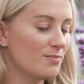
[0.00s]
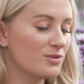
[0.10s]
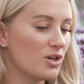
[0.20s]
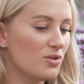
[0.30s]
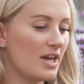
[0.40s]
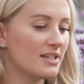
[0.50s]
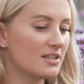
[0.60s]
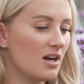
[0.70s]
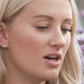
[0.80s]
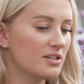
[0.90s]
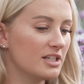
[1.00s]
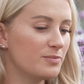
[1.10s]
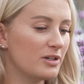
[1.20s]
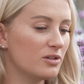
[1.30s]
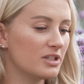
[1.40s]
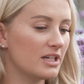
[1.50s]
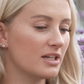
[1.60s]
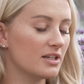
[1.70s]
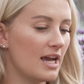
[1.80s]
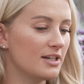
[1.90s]
So they started
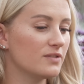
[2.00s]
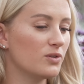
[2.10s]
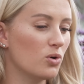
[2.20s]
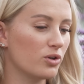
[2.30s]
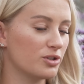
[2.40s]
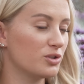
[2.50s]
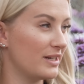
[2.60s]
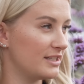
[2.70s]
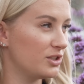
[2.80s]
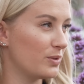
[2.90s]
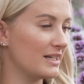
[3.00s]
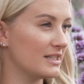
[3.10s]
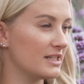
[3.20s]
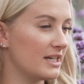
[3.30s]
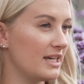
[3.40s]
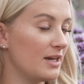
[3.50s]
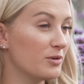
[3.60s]
building end of August 2020. It